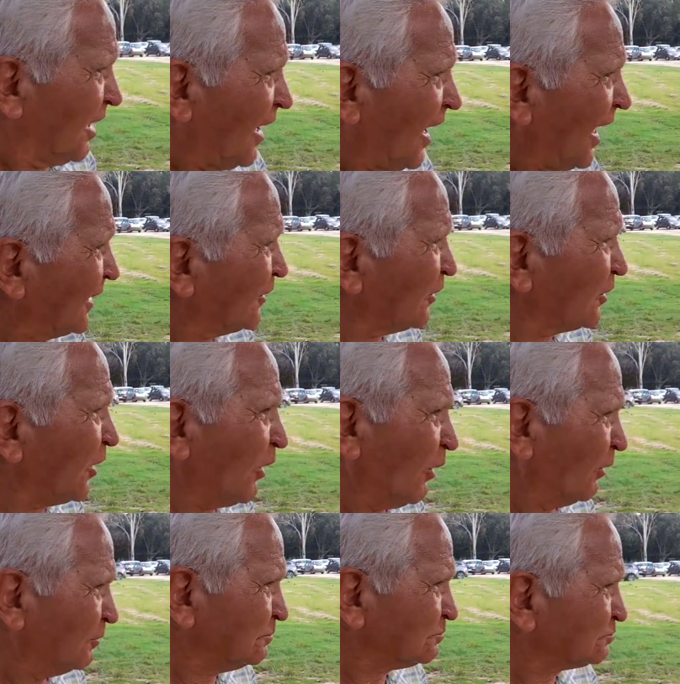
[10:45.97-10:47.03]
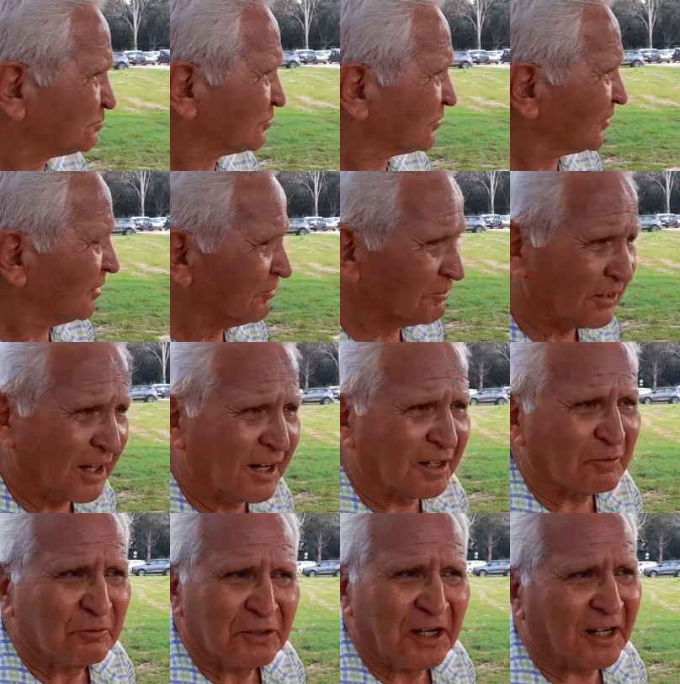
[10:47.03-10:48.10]
I don't know where
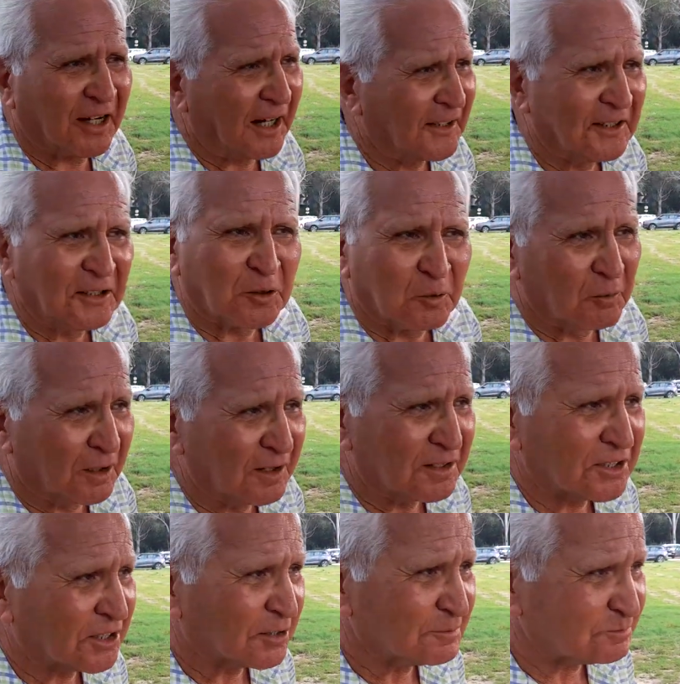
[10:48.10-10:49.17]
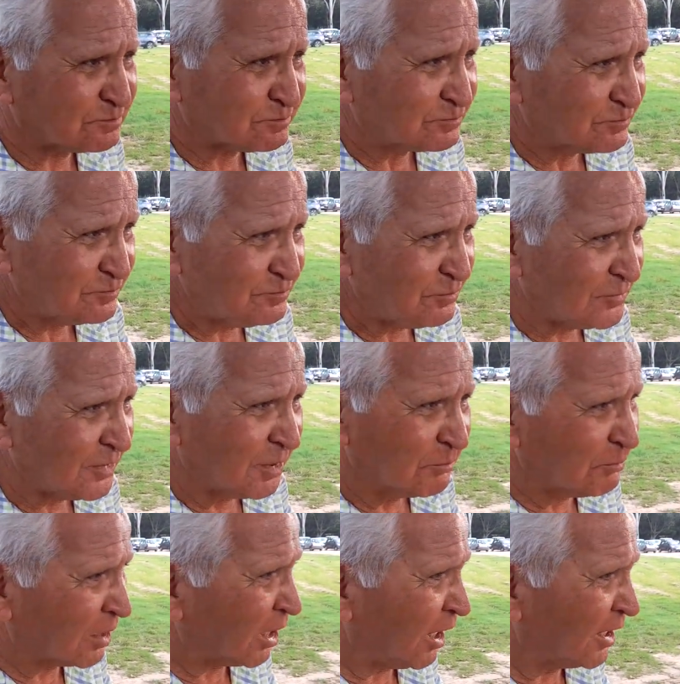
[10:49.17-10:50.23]
we are heading towards,
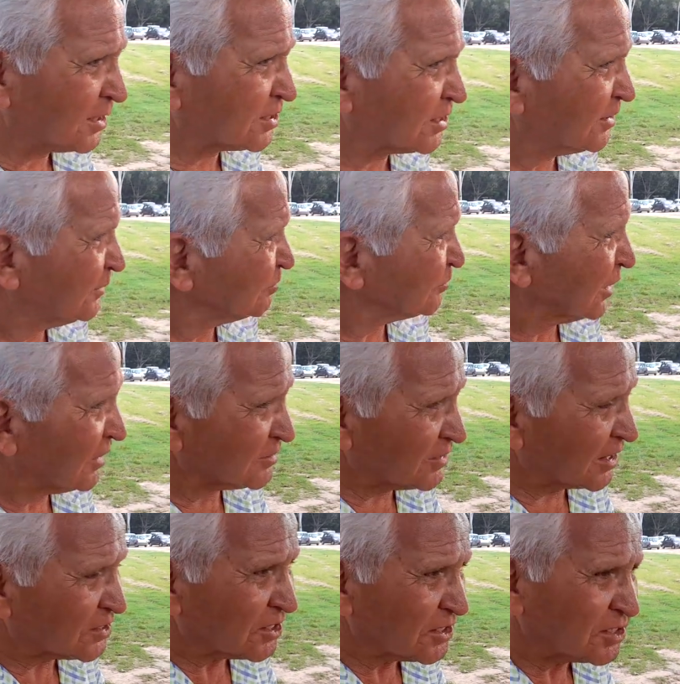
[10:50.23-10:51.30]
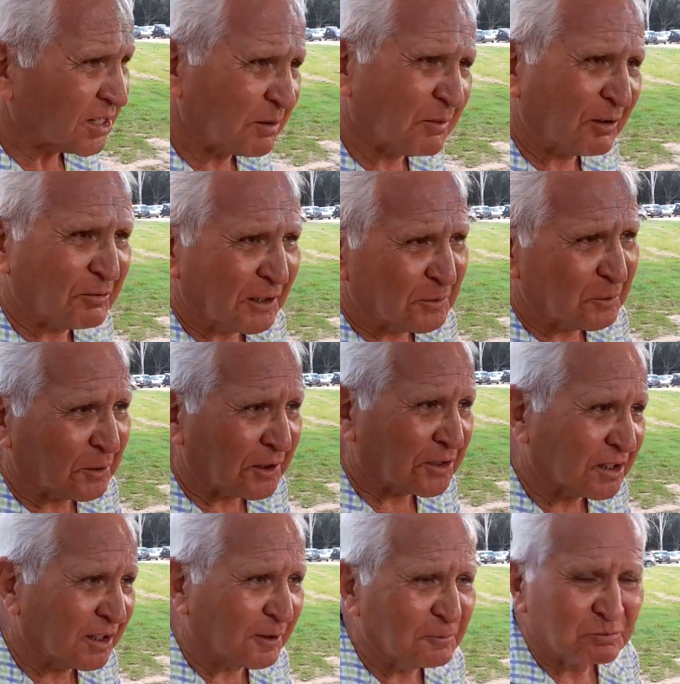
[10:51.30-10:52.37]
because the system of
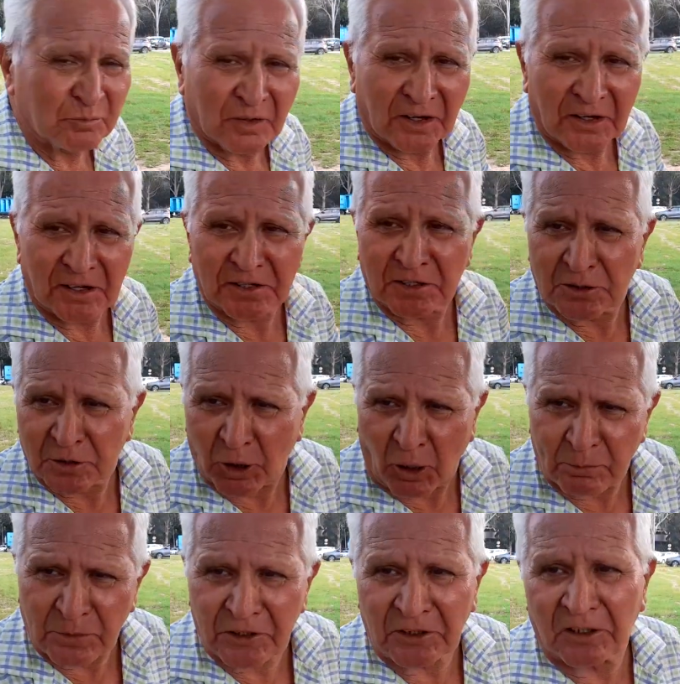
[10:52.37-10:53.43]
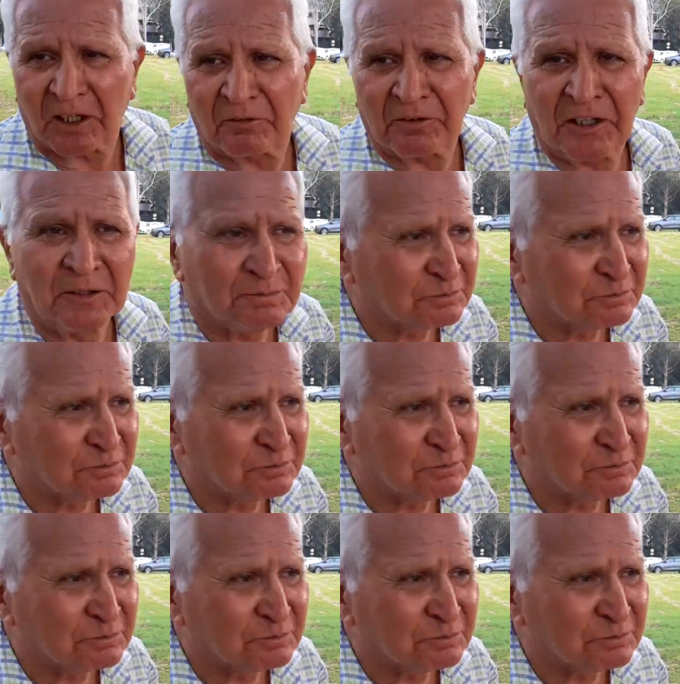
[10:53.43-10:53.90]
education is topsy-turvy.